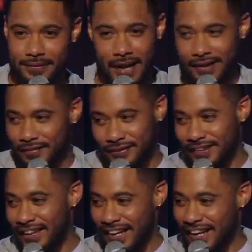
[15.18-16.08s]
I can see
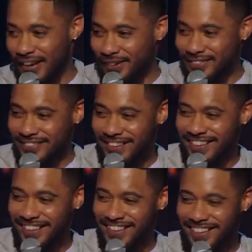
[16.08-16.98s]
that now.
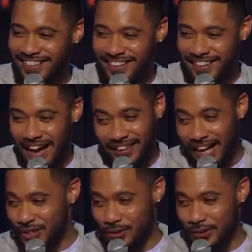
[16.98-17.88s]
I
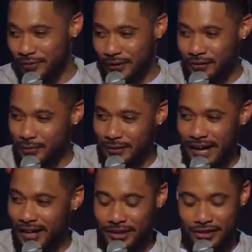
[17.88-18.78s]
liked you at first, but
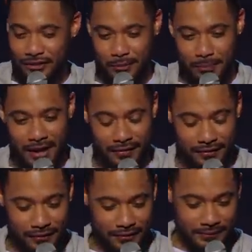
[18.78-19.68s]
now you're just a
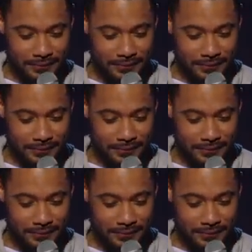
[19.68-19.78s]
monster.